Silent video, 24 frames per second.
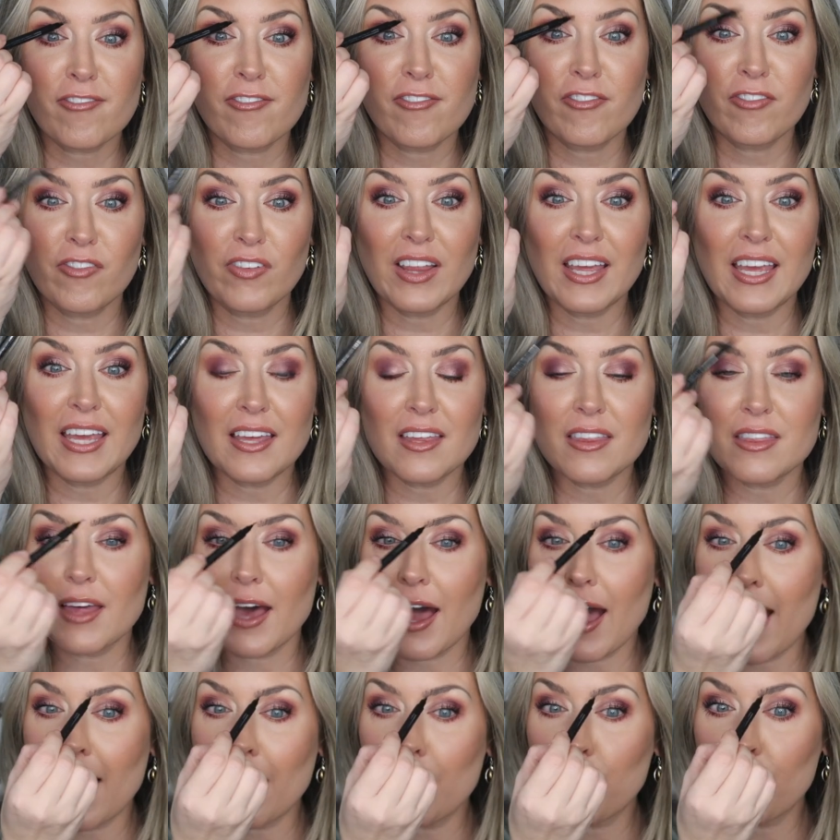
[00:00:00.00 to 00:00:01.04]
fling the
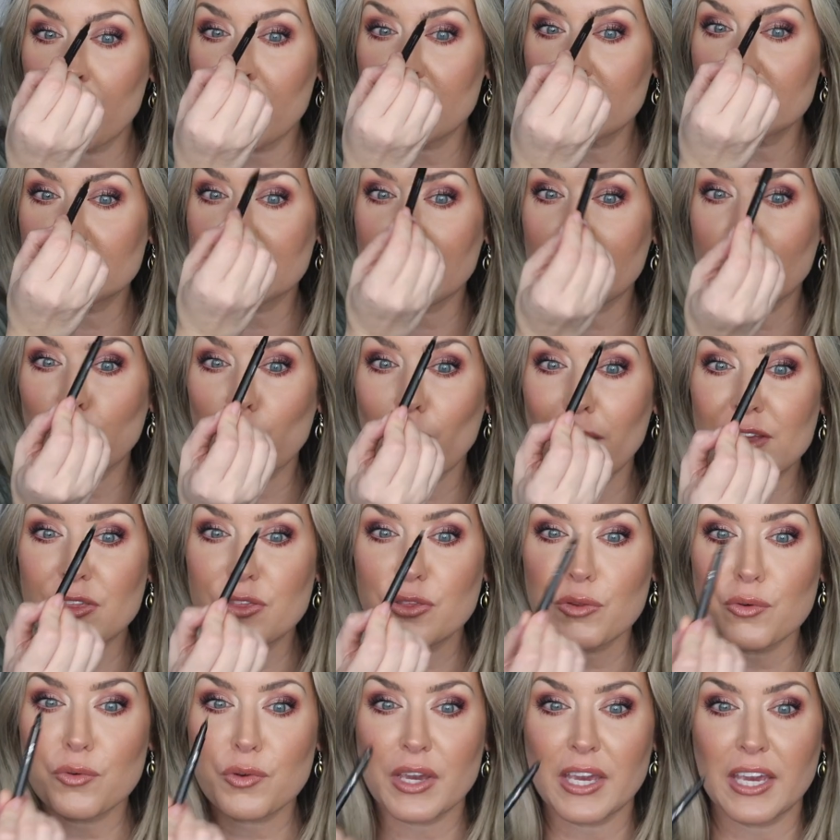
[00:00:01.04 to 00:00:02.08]
eyebrows like
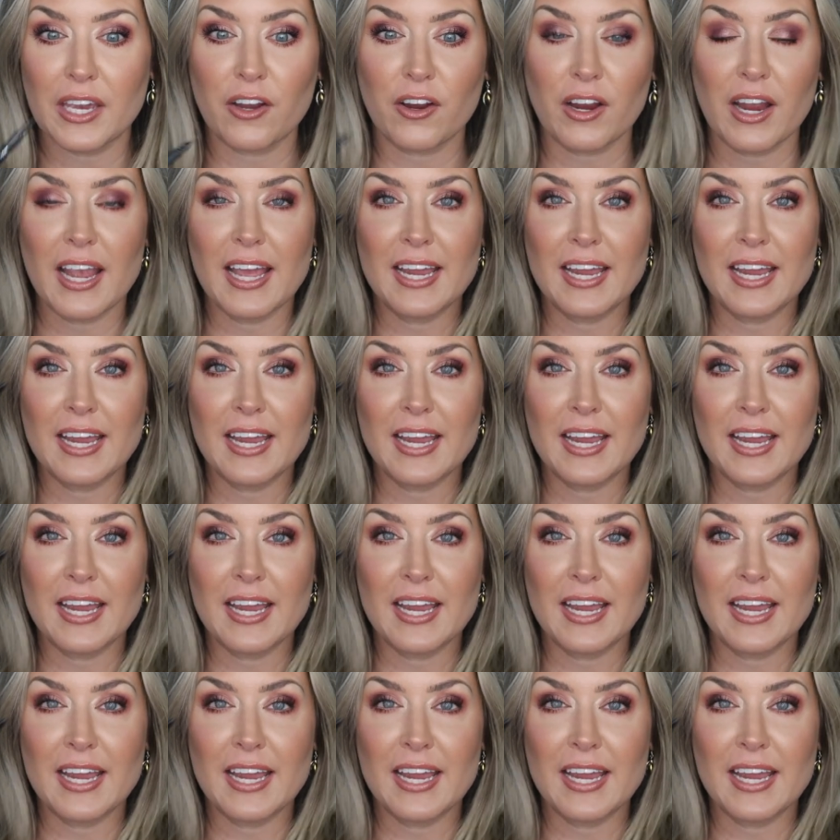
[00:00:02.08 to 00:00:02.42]
right through here,